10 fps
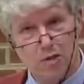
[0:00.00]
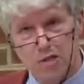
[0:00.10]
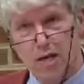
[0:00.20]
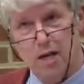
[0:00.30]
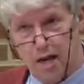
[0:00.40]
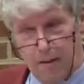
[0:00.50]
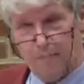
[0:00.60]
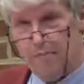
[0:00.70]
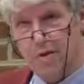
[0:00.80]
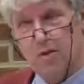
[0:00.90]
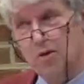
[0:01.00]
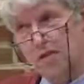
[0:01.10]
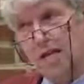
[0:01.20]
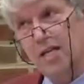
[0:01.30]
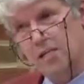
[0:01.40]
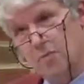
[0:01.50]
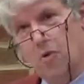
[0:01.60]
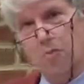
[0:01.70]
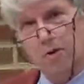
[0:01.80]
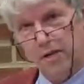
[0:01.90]
not salam, because that is a
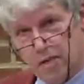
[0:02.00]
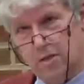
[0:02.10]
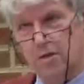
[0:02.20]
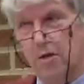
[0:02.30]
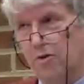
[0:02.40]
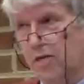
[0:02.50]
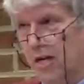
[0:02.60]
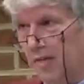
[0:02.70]
more political notion,